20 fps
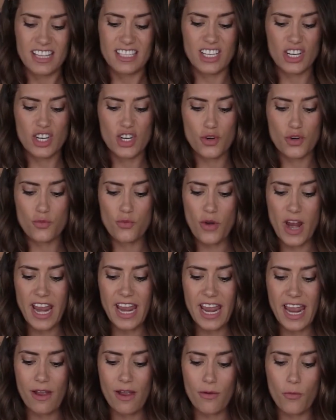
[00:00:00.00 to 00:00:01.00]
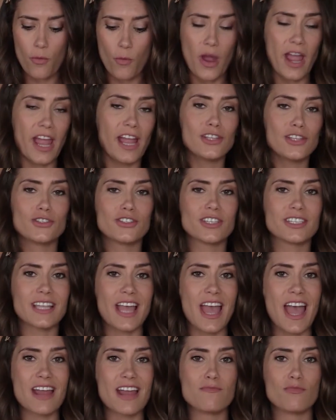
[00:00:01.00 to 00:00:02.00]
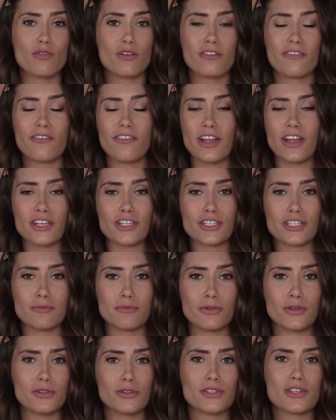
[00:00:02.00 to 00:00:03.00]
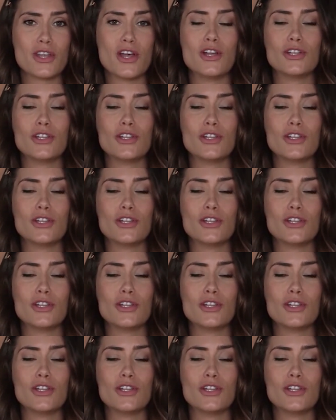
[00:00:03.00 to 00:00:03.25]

It's a great way to just add more vegetables